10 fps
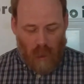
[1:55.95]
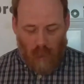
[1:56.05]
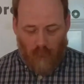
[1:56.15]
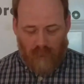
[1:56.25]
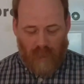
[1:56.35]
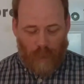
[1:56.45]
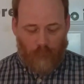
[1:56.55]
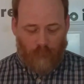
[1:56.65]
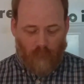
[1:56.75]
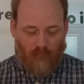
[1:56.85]
you must
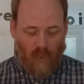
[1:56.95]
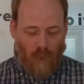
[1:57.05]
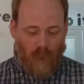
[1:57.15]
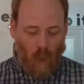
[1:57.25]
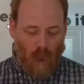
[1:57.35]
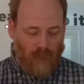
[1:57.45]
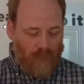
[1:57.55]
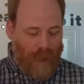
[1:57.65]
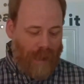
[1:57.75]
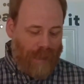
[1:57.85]
not be performing work
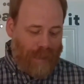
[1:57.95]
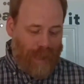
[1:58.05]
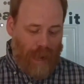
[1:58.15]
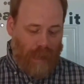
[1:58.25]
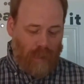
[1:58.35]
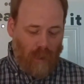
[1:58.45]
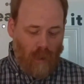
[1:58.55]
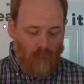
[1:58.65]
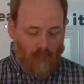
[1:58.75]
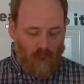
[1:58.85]
of any kind
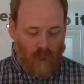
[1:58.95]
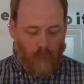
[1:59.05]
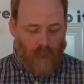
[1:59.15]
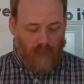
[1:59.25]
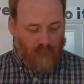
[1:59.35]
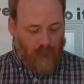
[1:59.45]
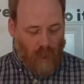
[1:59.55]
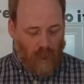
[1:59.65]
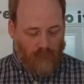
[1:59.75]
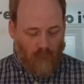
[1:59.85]
for the benefit
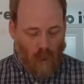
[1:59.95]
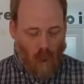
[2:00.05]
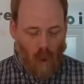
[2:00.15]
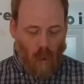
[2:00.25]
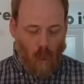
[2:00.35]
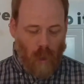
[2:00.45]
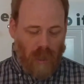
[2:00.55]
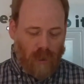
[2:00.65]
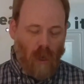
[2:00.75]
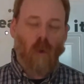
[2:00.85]
of, or
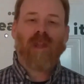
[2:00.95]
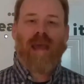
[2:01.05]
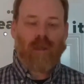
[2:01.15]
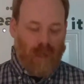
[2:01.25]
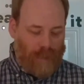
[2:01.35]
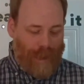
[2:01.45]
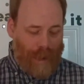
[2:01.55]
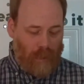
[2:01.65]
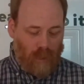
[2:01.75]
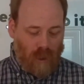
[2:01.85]
with, or without the
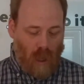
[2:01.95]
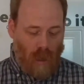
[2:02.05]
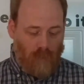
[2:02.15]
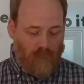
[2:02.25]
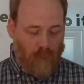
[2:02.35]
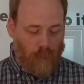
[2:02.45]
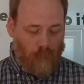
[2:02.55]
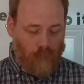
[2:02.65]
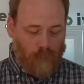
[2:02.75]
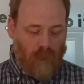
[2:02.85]
knowledge of
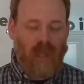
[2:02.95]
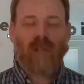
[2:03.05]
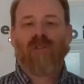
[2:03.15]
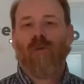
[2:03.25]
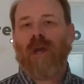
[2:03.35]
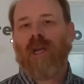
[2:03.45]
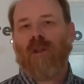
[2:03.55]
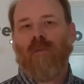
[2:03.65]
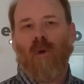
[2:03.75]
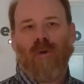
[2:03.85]
this or any
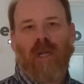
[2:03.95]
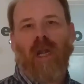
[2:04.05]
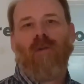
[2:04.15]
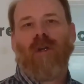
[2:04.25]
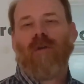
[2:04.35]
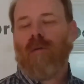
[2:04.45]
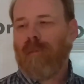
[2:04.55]
other motor carrier.